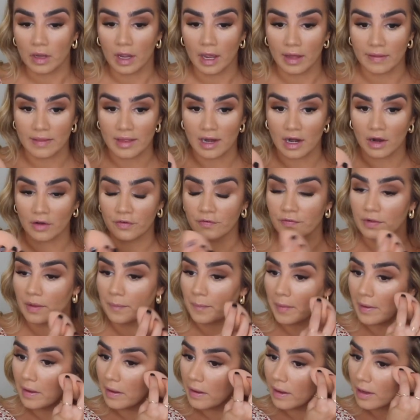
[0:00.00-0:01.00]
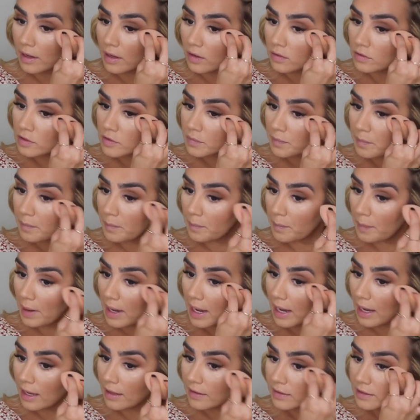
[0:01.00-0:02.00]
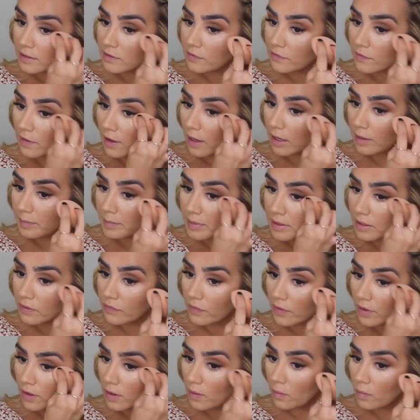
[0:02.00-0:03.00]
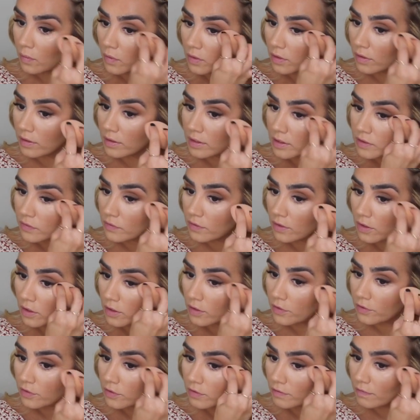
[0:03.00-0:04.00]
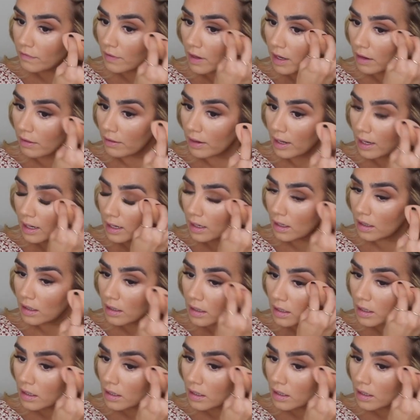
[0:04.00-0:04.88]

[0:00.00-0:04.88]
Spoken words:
And then I'll flip it and I'll just pat this side because I don't want this to go too far out.